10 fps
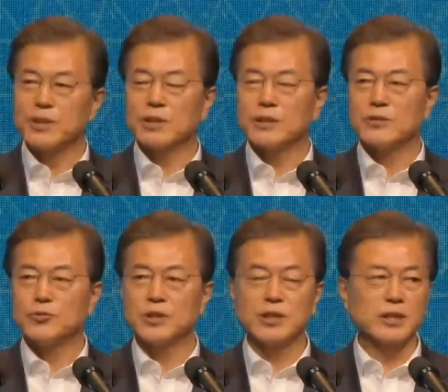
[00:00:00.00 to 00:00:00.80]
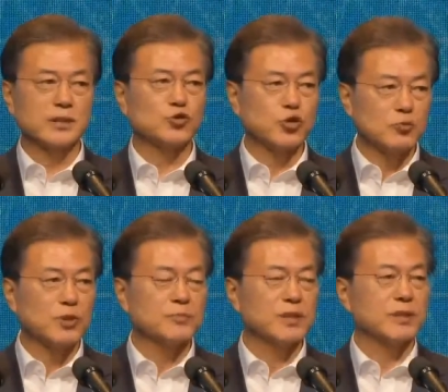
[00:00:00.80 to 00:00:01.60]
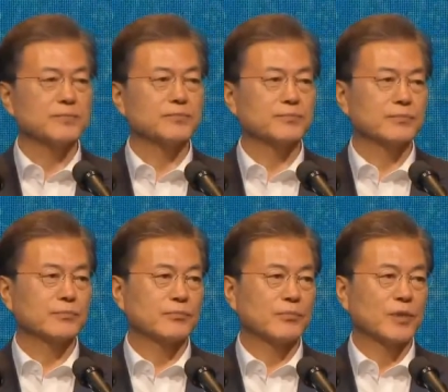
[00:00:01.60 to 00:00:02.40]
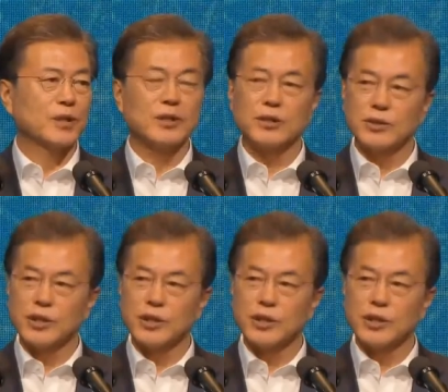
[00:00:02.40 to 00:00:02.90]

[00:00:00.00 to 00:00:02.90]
earlier this month, the Presidential Fourth Industrial